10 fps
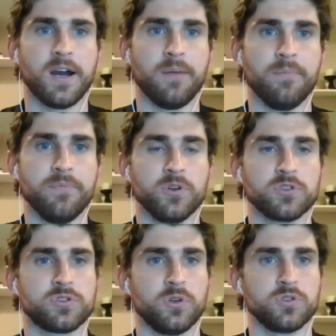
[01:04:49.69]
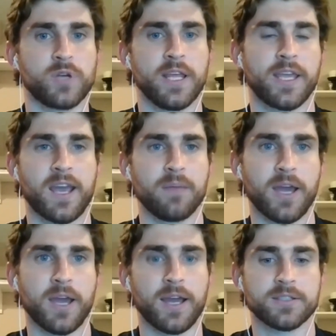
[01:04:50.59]
Um, those those rally cap
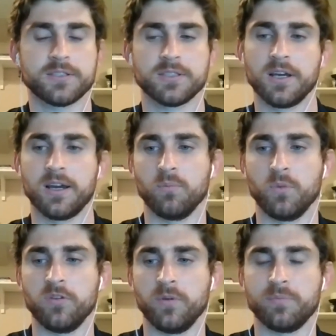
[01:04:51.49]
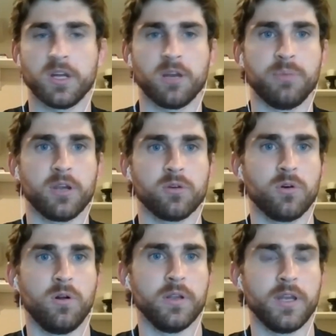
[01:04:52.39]
hats, um, we, we played a big
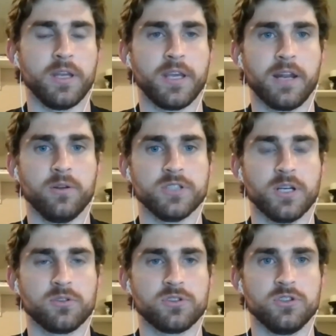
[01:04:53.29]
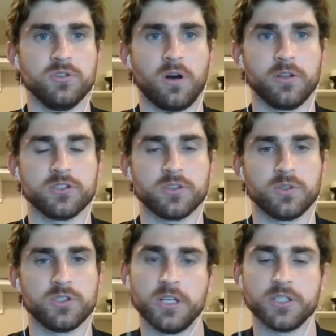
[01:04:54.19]
role in, in, getting those out to all the
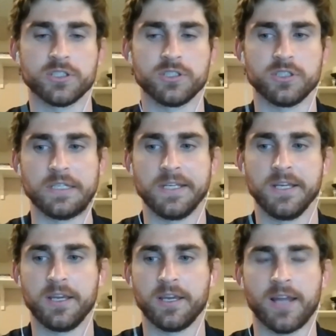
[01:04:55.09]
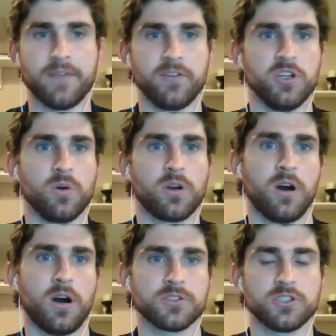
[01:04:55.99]
associations and and having no
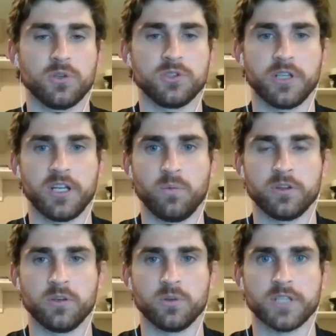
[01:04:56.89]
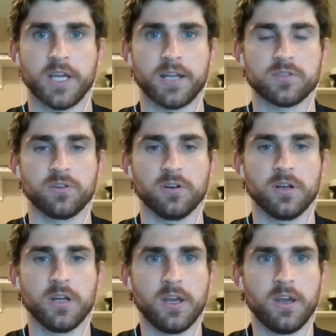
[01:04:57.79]
cost associated with those hats
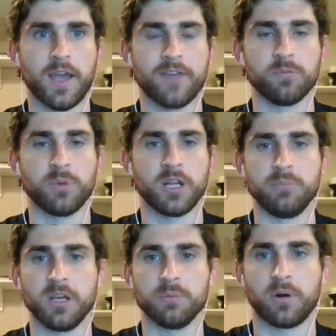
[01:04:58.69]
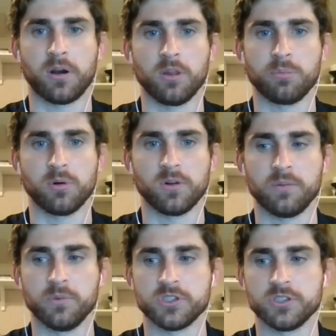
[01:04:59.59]
for everybody being a part of the
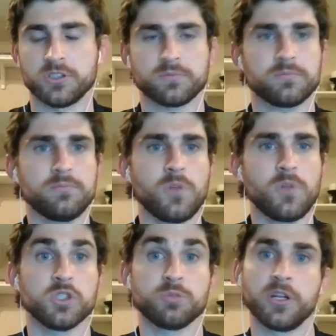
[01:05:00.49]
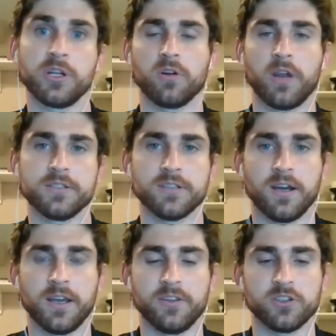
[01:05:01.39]
program, which is which is pretty great.
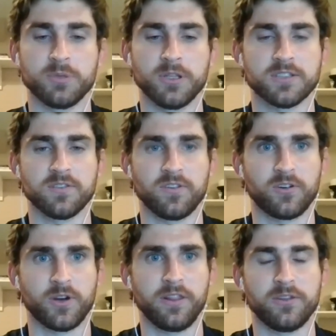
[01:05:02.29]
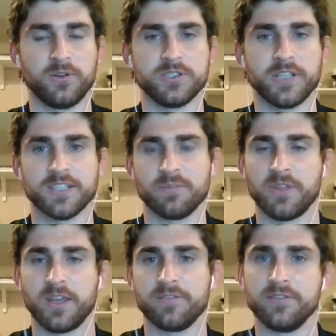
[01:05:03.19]
Uh, and there's lots of great enthusiasm,
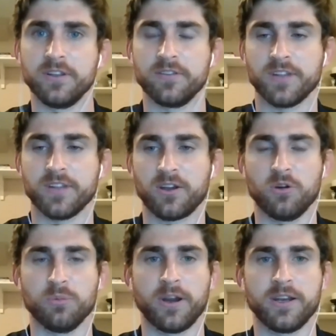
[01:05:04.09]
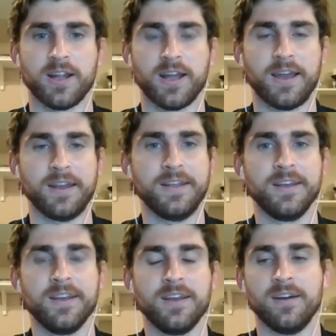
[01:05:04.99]
thankfully, for that co-branded hat.
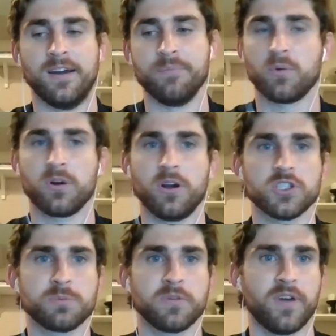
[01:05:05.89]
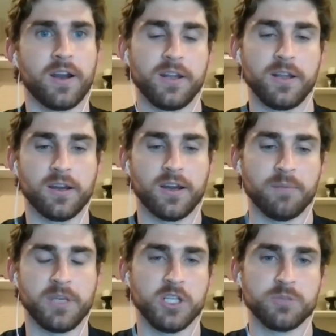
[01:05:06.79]
And then we're also providing
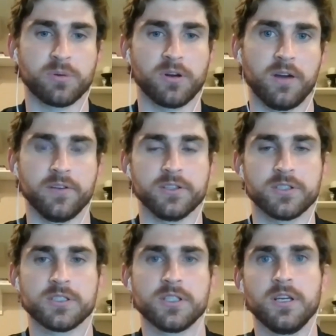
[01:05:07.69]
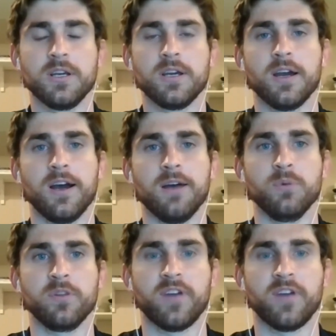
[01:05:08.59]
um, each province um,
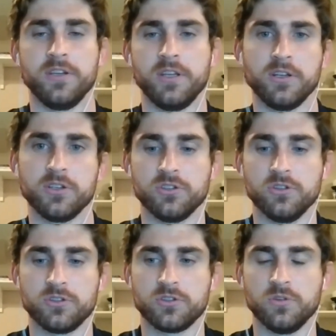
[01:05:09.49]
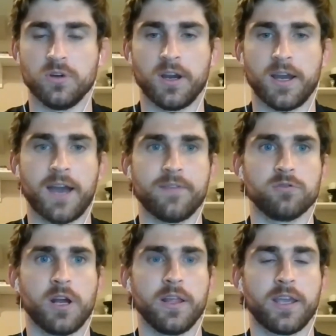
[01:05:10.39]
with funding to to uh, have a
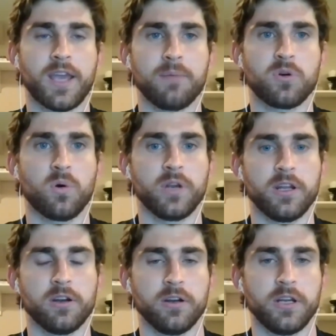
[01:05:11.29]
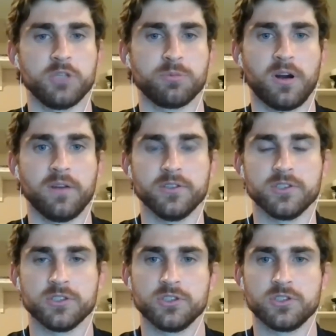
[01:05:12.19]
rally cap coordinator in each
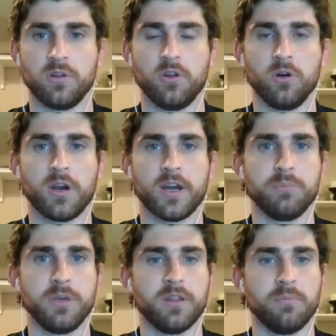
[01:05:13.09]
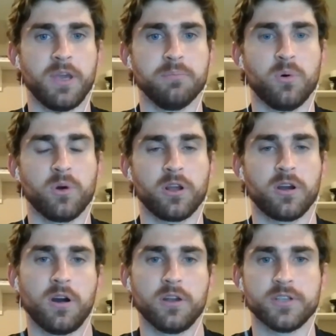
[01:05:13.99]
province, and so they'll kind of be the main point of
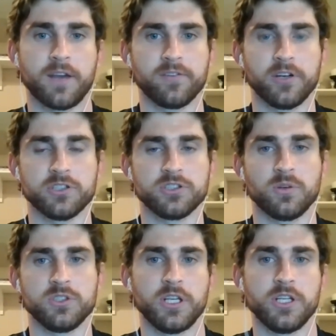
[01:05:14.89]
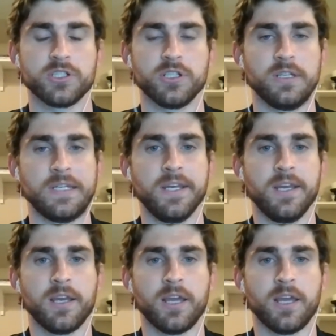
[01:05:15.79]
contact for each association,